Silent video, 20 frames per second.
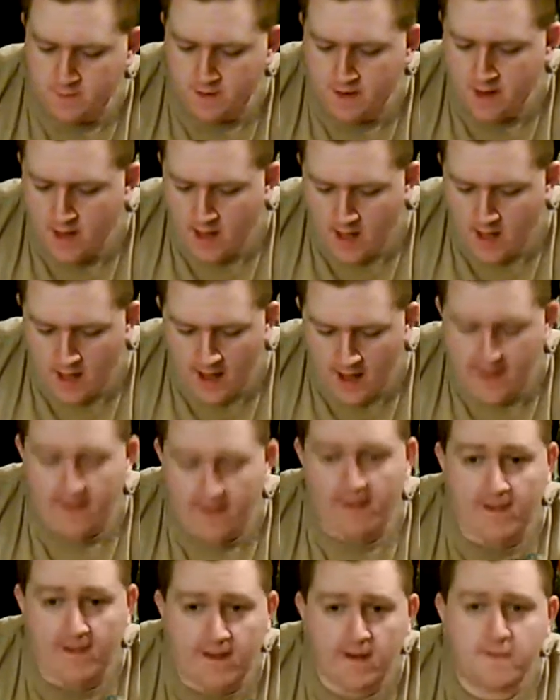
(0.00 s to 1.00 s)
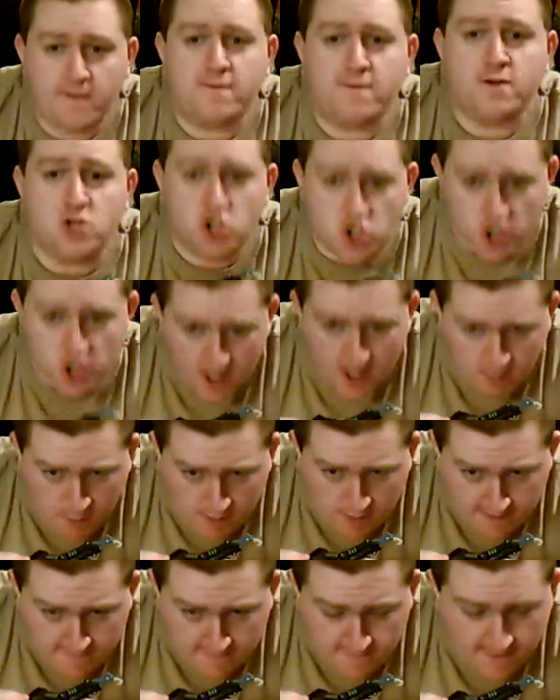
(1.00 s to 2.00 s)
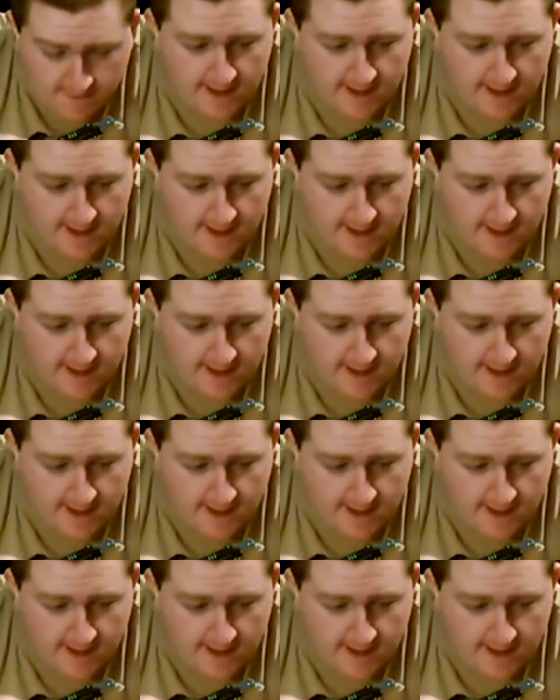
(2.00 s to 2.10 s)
but I love Shockwave.